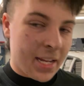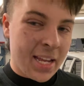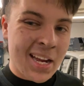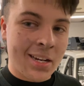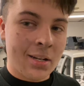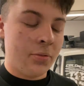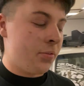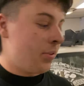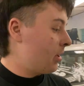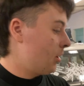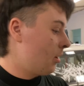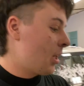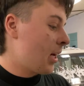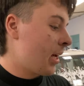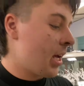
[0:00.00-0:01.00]
kind of feel
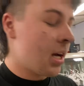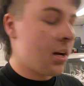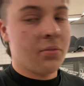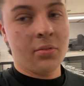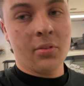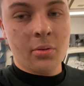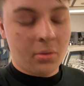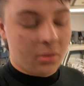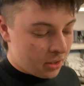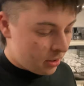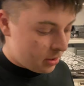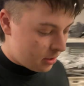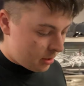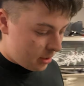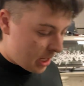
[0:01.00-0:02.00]
like I have to
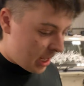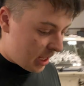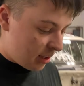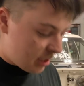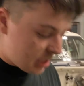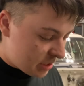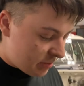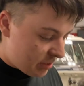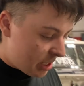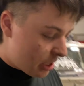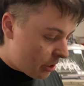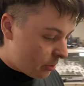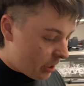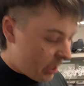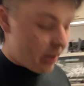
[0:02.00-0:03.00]
end this
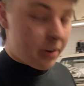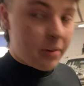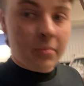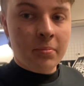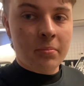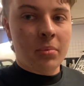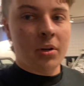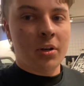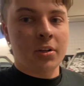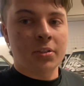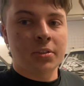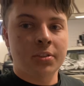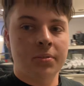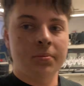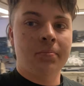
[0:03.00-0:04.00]
video here
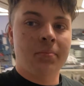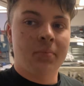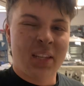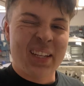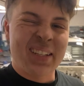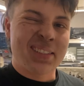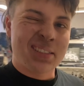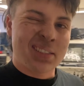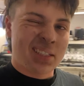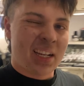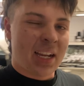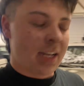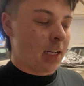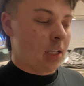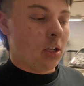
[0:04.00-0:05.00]
because it's
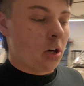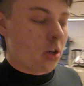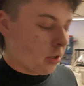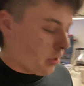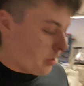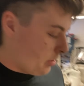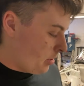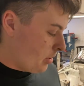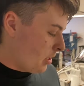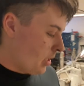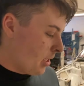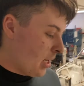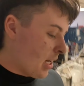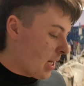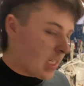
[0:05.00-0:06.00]
kind of long,
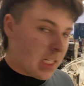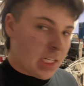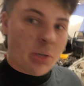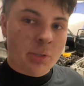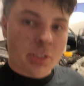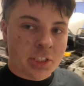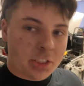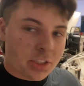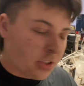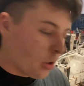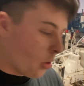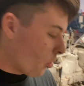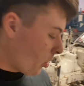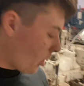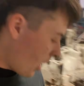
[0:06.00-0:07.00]
and I know it's just
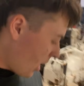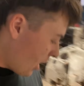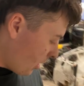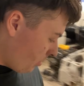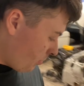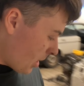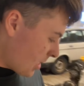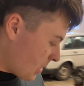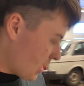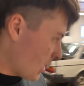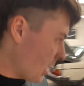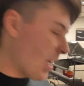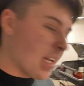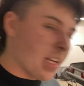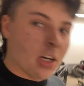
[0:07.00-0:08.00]
talking
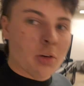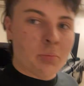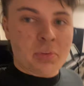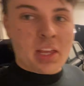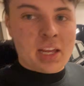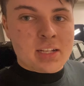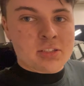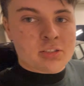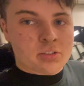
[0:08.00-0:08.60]
basically and updates